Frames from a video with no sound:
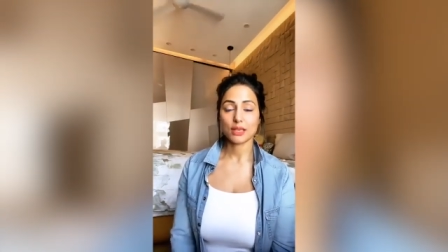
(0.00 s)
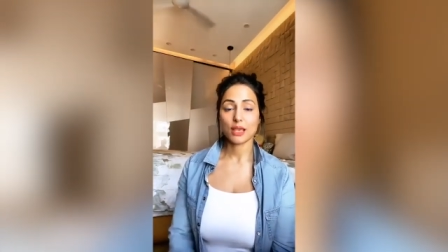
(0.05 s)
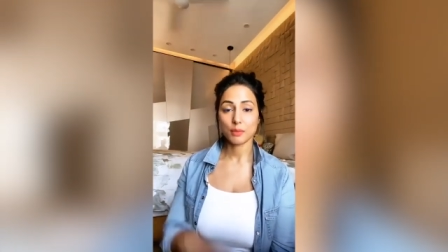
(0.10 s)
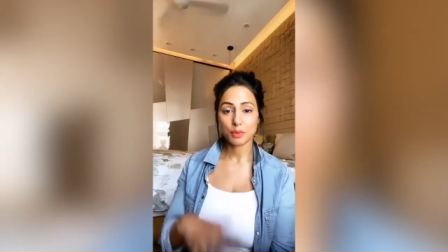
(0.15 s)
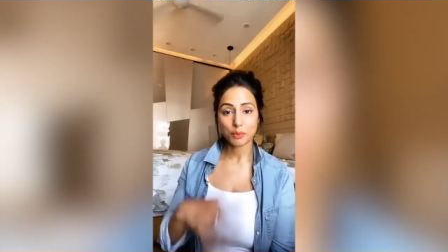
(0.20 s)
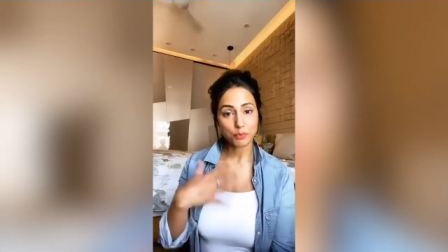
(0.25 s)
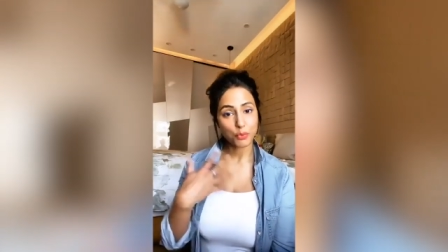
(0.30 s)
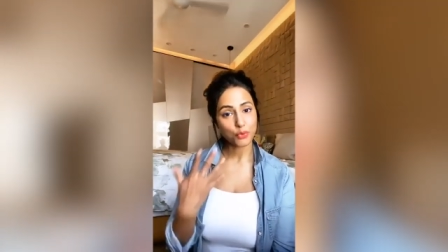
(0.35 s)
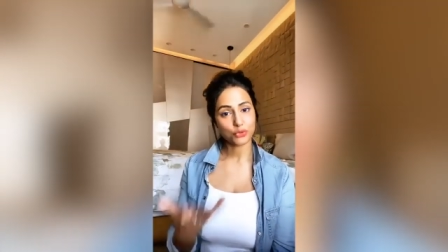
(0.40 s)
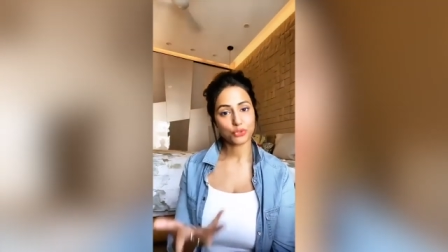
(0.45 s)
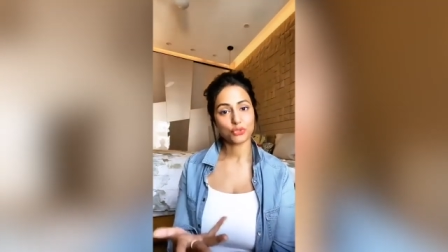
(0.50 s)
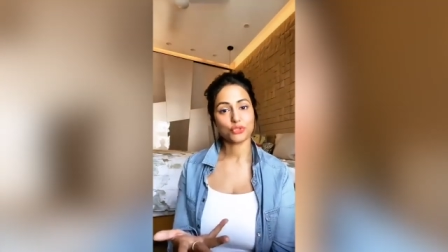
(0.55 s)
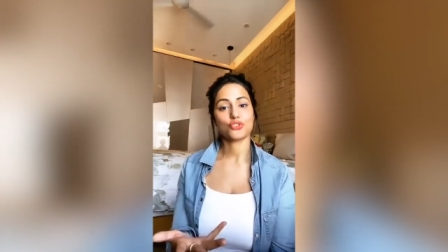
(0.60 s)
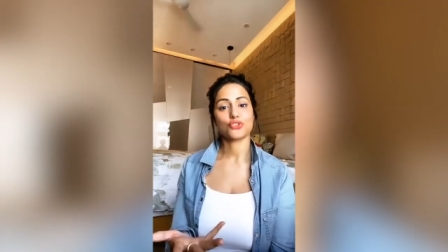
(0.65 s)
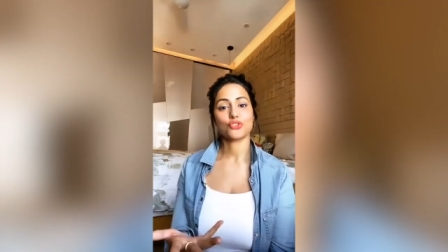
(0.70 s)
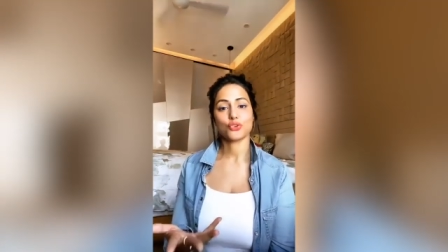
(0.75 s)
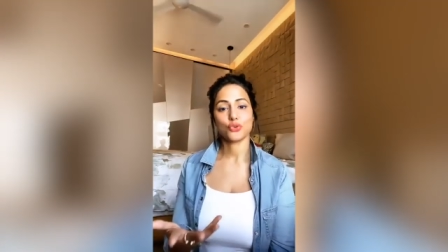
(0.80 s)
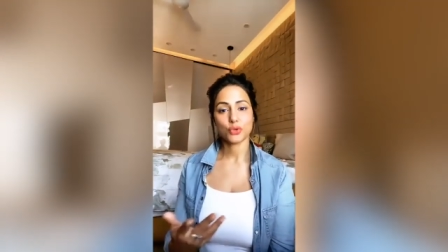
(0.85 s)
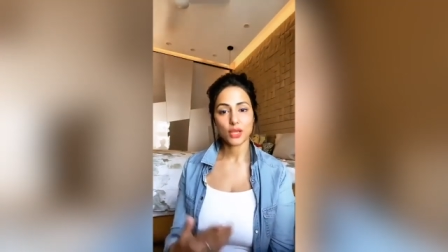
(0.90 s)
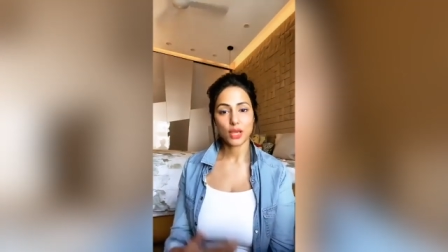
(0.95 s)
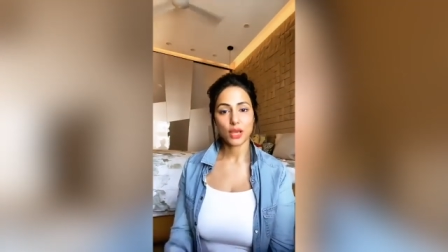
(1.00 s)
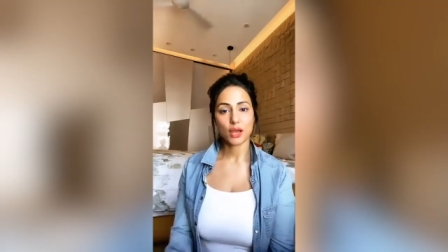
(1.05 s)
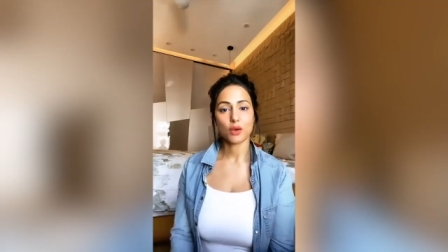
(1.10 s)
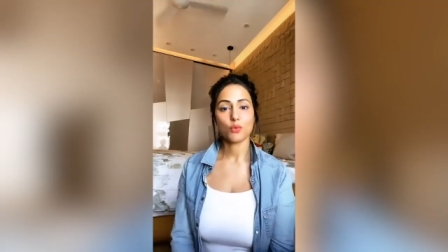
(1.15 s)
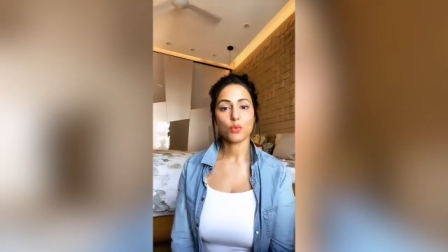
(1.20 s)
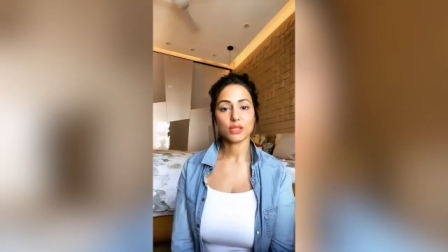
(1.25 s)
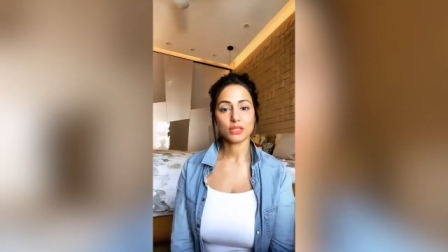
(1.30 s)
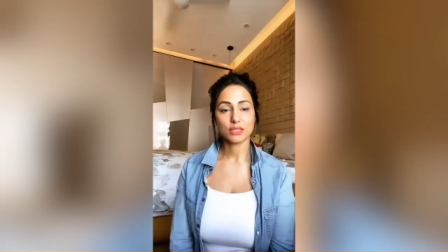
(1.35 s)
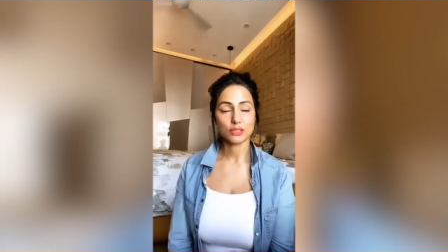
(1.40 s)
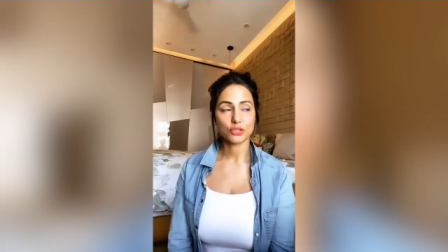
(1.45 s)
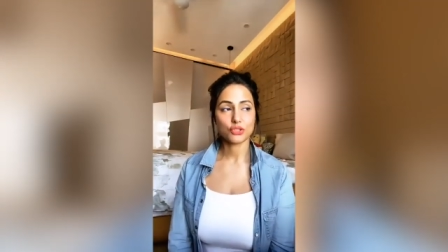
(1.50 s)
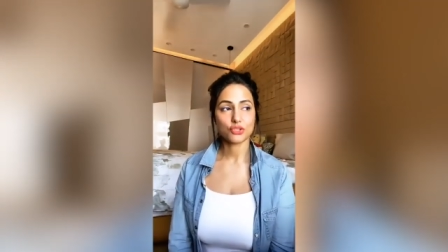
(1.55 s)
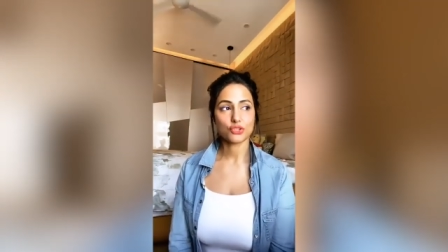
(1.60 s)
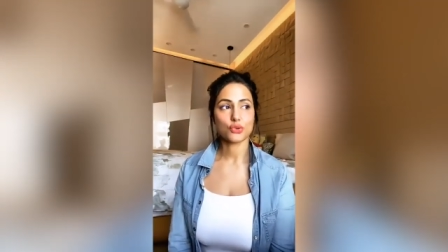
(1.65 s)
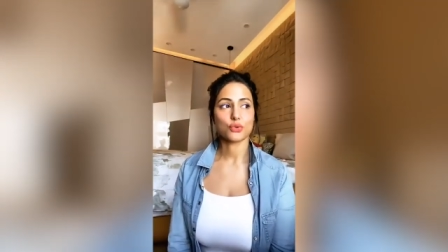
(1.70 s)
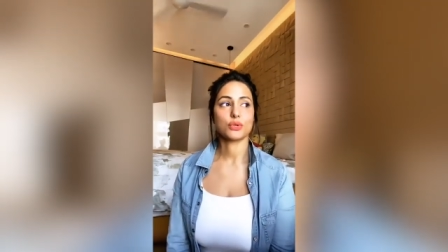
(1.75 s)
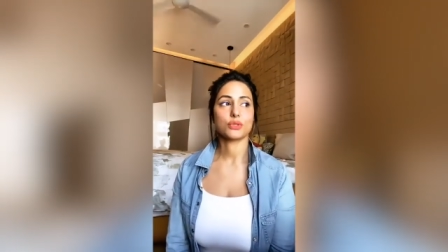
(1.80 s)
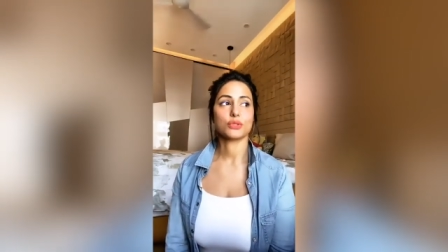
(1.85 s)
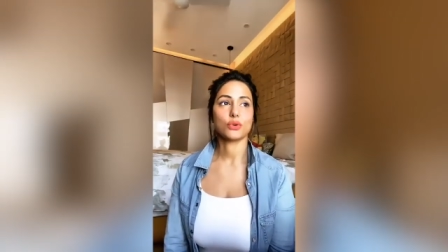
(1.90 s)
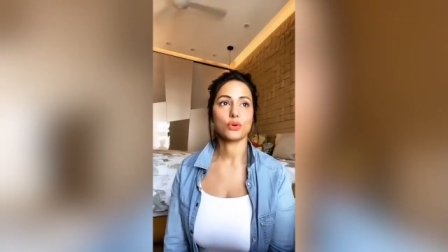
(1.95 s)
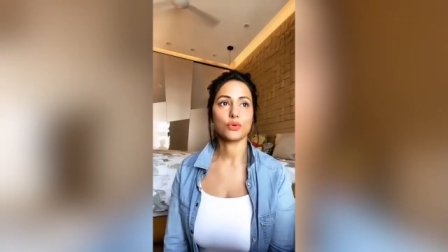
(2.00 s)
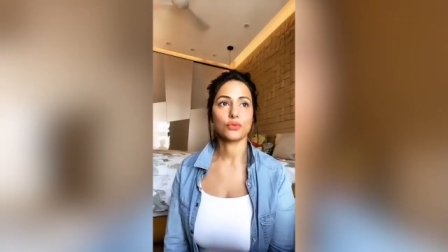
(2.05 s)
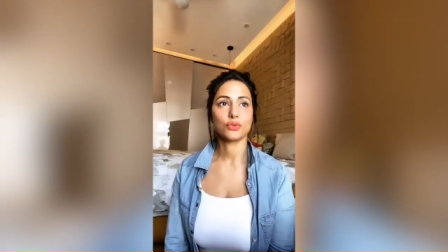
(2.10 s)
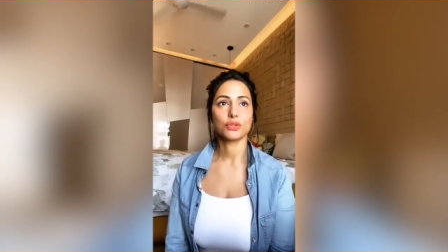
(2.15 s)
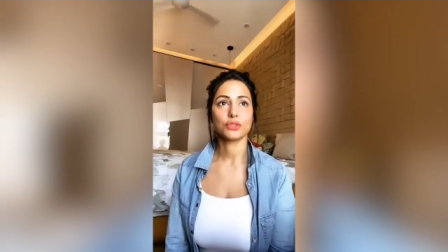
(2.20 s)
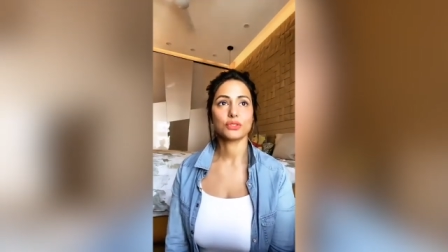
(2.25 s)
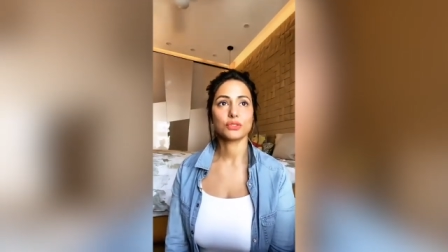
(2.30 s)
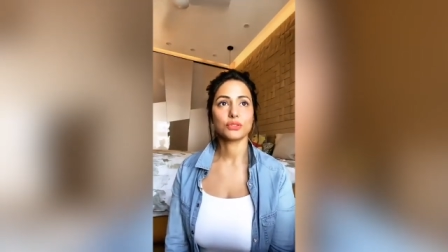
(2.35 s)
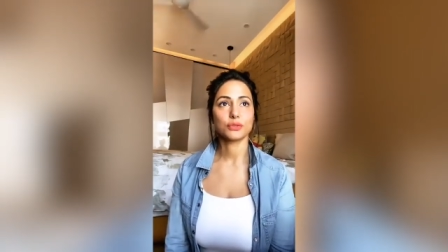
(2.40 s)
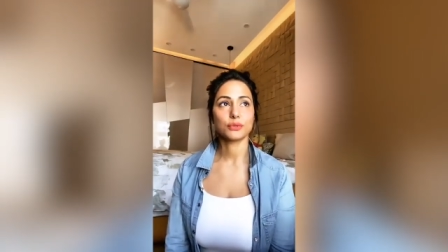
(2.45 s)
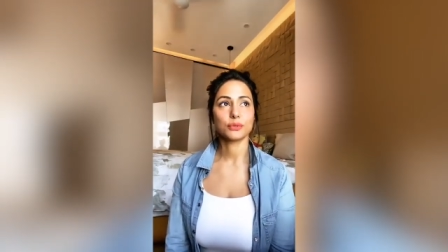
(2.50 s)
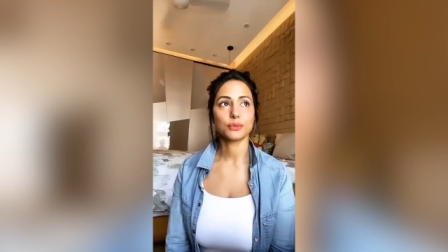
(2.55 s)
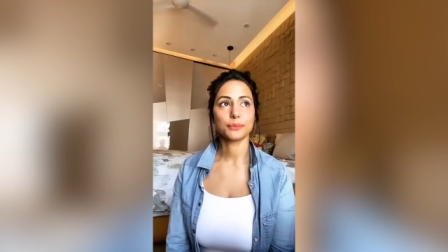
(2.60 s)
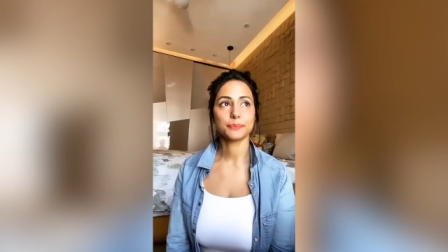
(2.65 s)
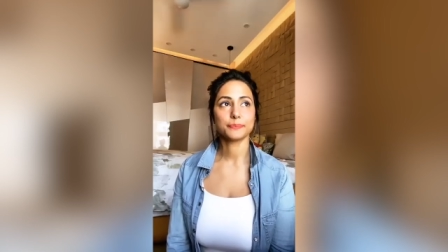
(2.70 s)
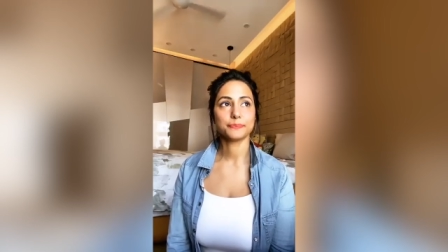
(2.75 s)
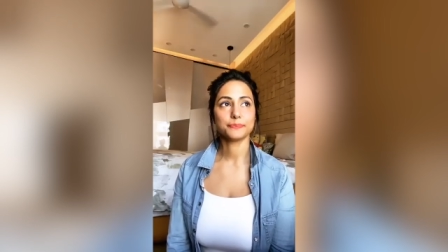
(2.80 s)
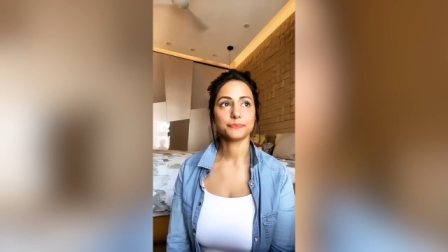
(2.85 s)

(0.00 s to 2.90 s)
I mean, post the show, yeah, once the show is over. So